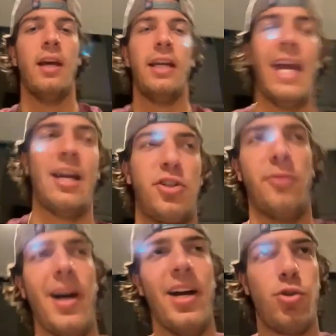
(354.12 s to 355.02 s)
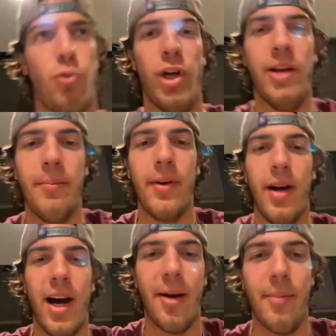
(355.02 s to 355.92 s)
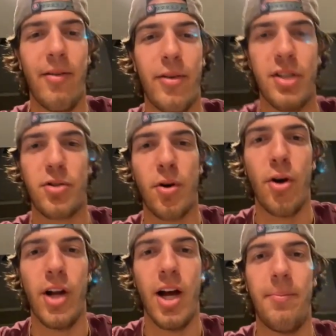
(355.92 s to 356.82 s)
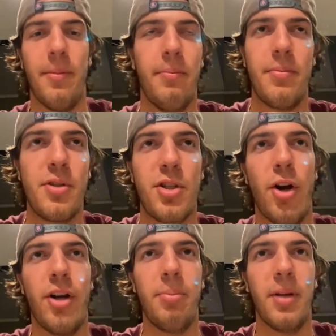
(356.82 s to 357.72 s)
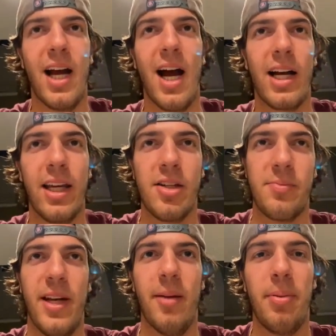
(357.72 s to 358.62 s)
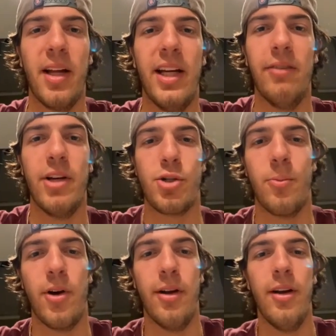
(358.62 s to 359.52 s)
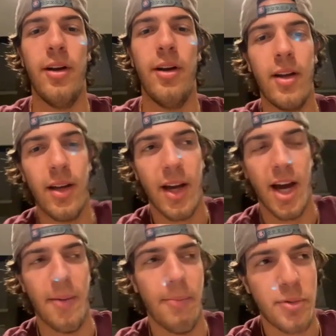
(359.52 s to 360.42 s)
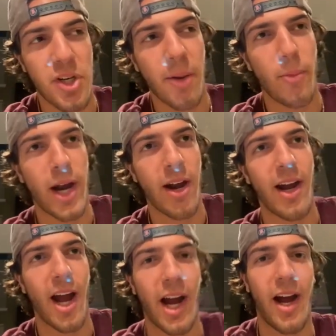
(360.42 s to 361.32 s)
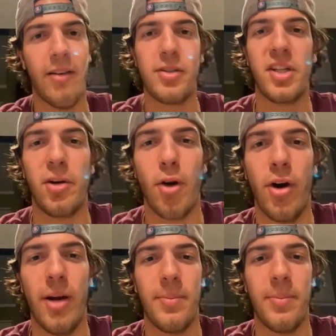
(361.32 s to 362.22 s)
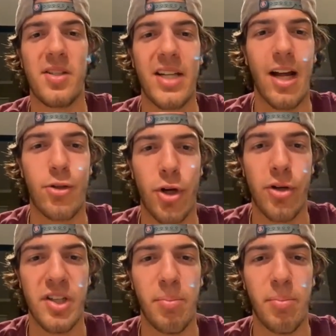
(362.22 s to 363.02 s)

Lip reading: Yeah. So my dream, ever since growing up and starting to play hockey, has been to play Division I, somewhere. Obviously, growing up in South Jersey,